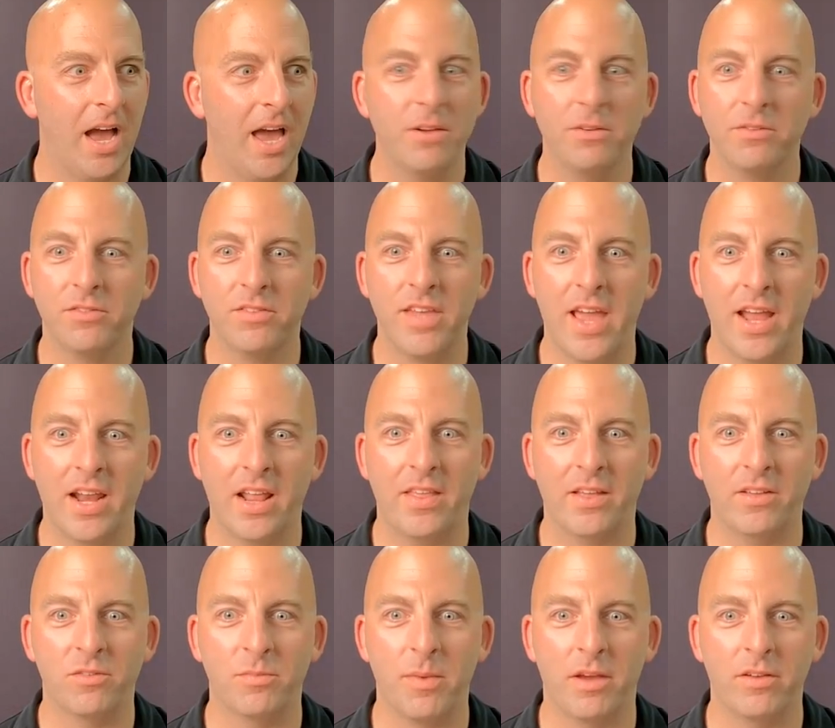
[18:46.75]
I don't see
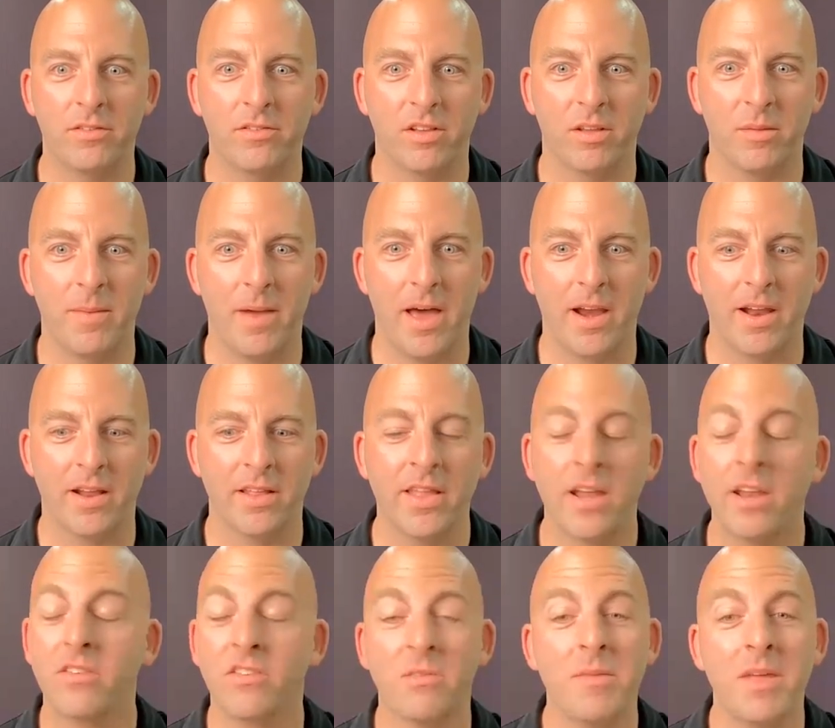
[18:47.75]
anything special about it.
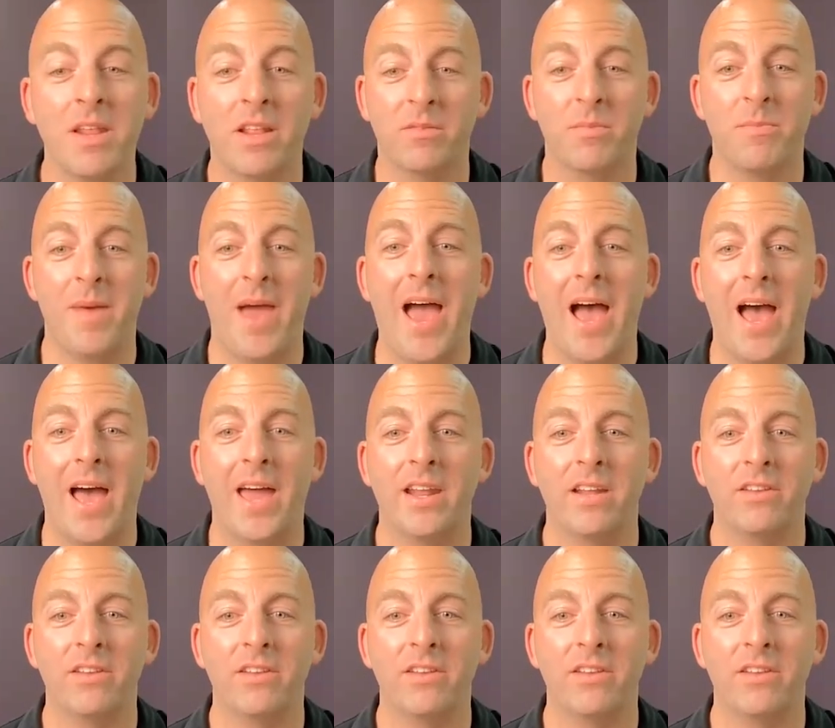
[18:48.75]
That doesn't mean it's bad.